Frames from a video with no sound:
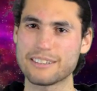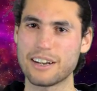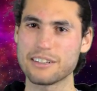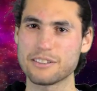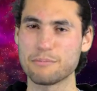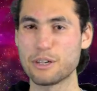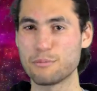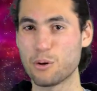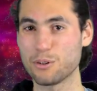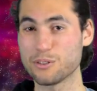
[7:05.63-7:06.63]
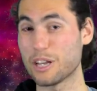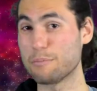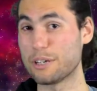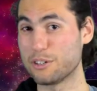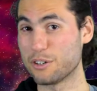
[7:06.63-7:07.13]
us mere mortals a
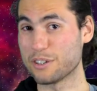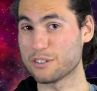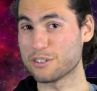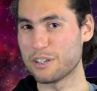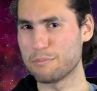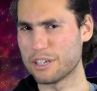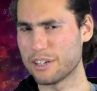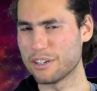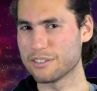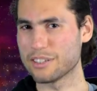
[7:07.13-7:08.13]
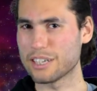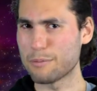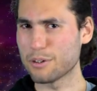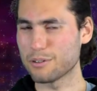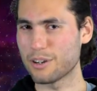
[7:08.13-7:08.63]
bit nervous because
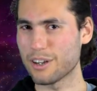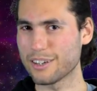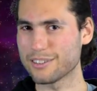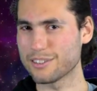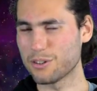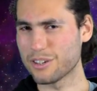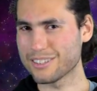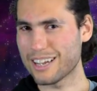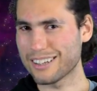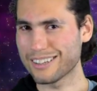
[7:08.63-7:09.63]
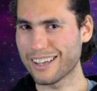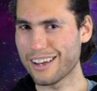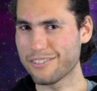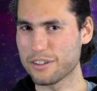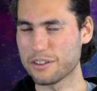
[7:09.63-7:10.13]
chemical rockets don't exactly
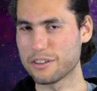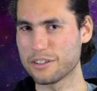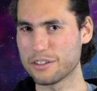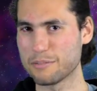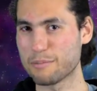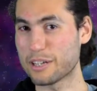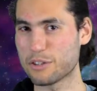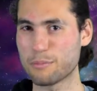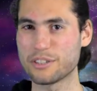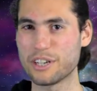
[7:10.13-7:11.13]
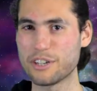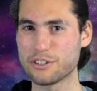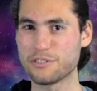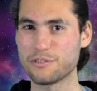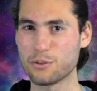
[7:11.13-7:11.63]
have the best
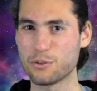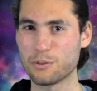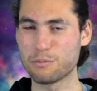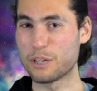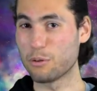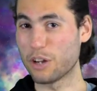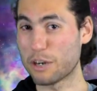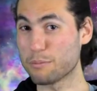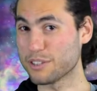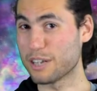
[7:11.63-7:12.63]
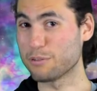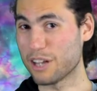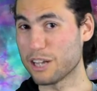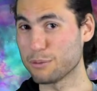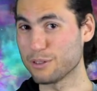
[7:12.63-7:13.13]
reputation for being 100%
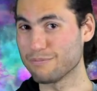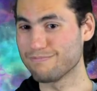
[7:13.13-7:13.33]
reliable.